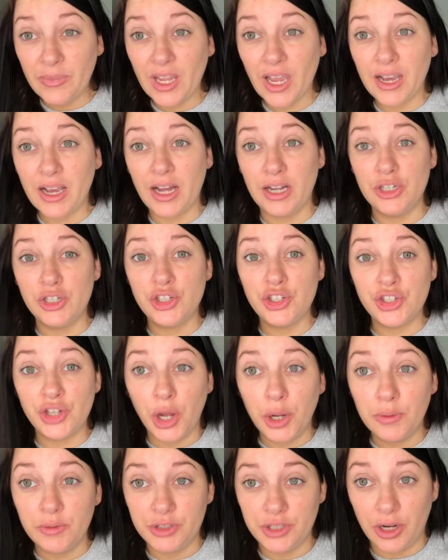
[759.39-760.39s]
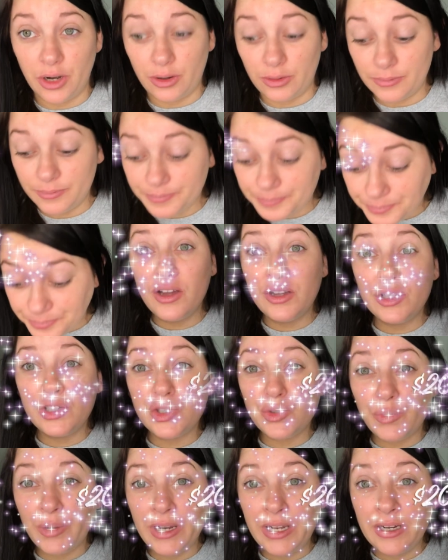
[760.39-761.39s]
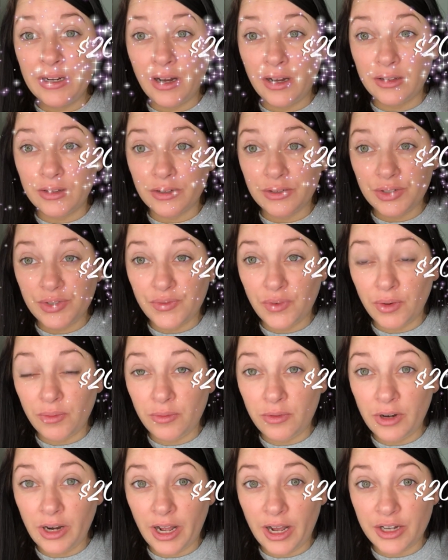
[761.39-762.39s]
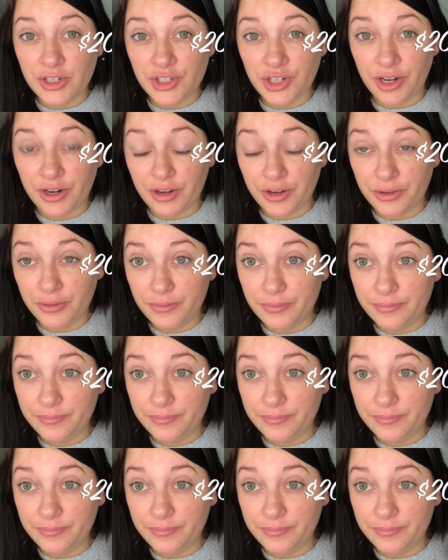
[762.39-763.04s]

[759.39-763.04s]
got choked y'all. $20 for one eyeshadow.